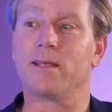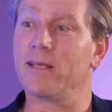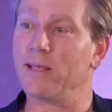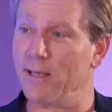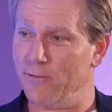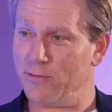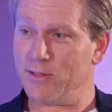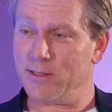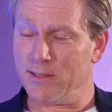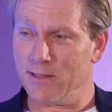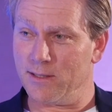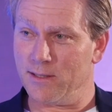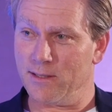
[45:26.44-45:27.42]

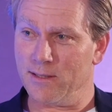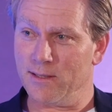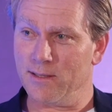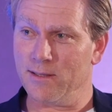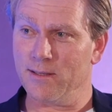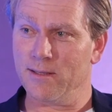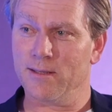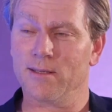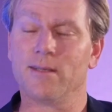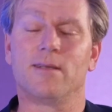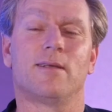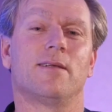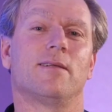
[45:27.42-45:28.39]
gifts.
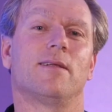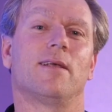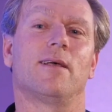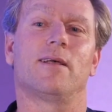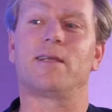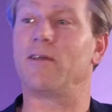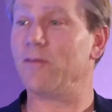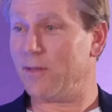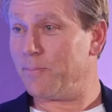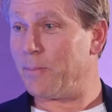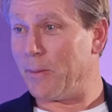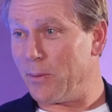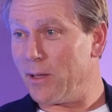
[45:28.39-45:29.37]
Giving
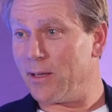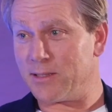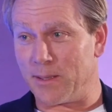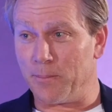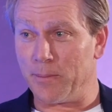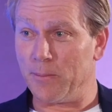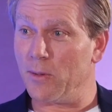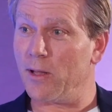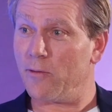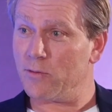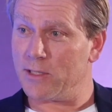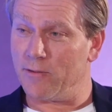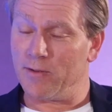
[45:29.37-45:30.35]
people some people like
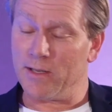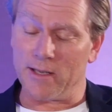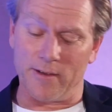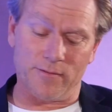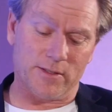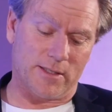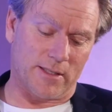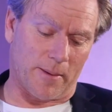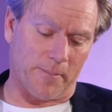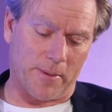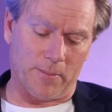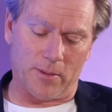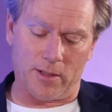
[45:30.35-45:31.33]
receiving gifts. Some
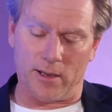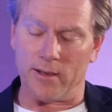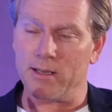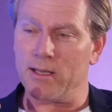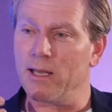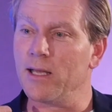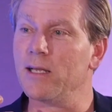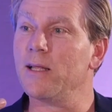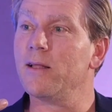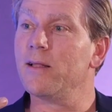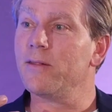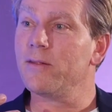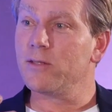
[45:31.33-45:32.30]
people like
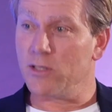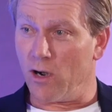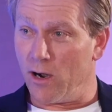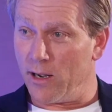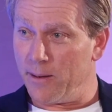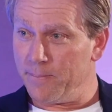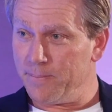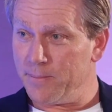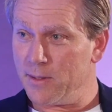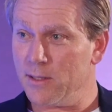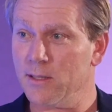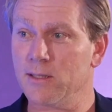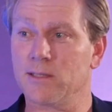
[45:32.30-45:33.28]
time.
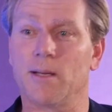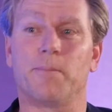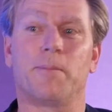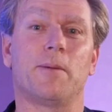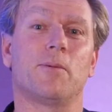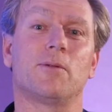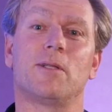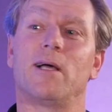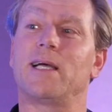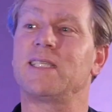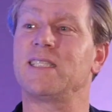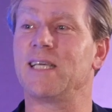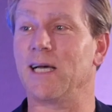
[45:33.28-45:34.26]
Some people
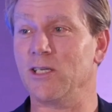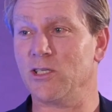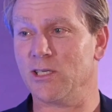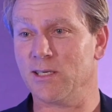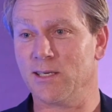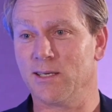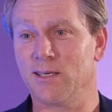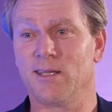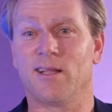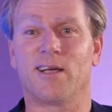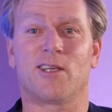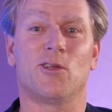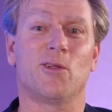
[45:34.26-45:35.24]
like touch.
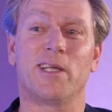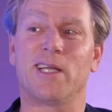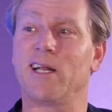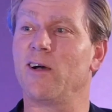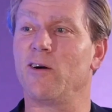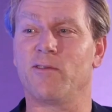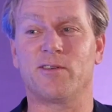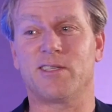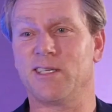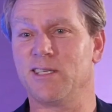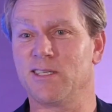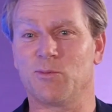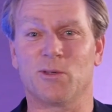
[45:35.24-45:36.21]
Like Yuli in our office, he
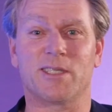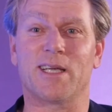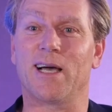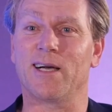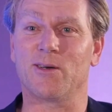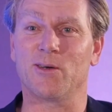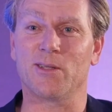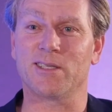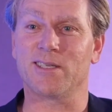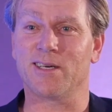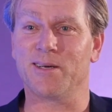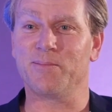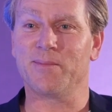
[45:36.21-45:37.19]
just wants a hug all the
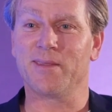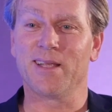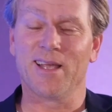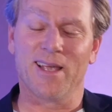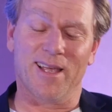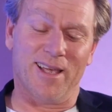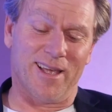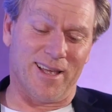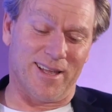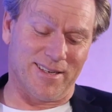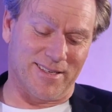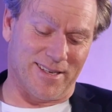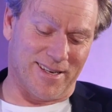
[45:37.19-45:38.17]
time.
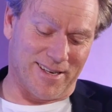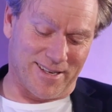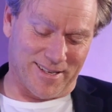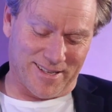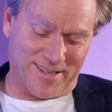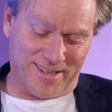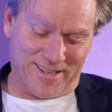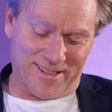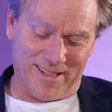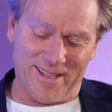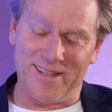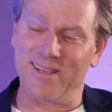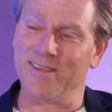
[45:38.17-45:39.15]
And
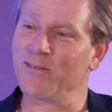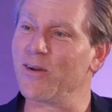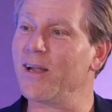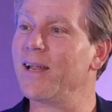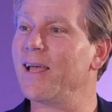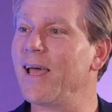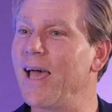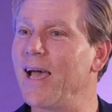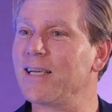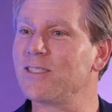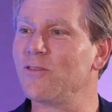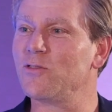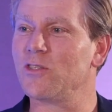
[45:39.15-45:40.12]
then you've got
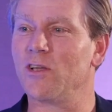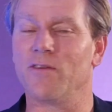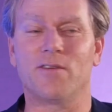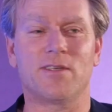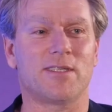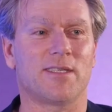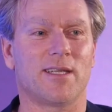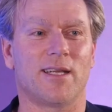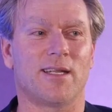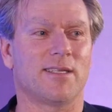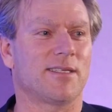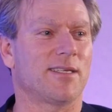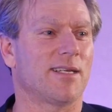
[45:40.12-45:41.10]
acts of service
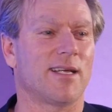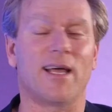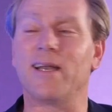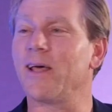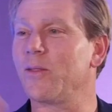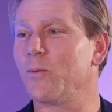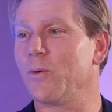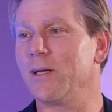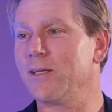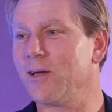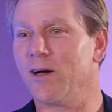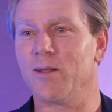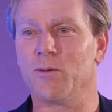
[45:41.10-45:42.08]
and another one.
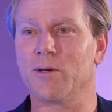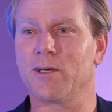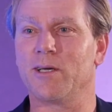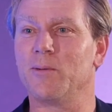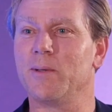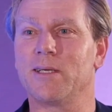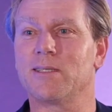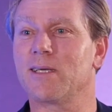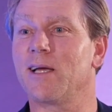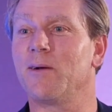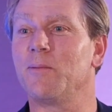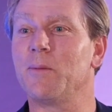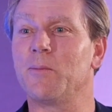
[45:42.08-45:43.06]
Kylie will kill me because I
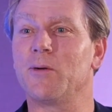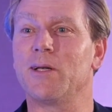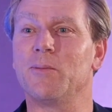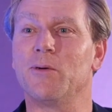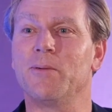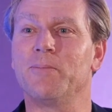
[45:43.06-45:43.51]
can't remember anymore.